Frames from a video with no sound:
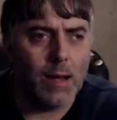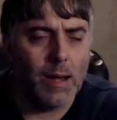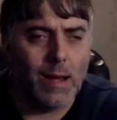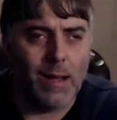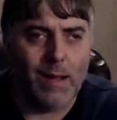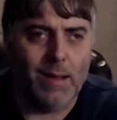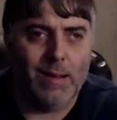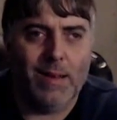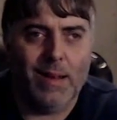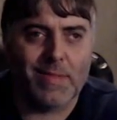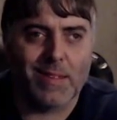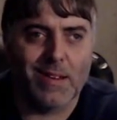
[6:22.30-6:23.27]
I
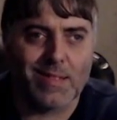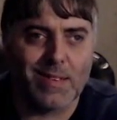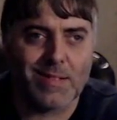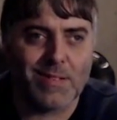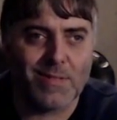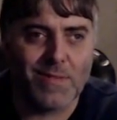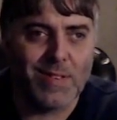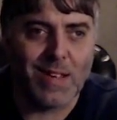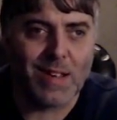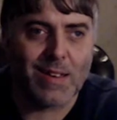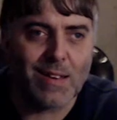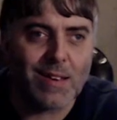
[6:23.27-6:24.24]
thought, this is
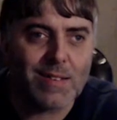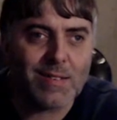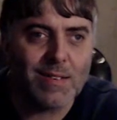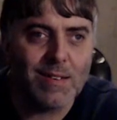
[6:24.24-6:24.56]
ridiculous.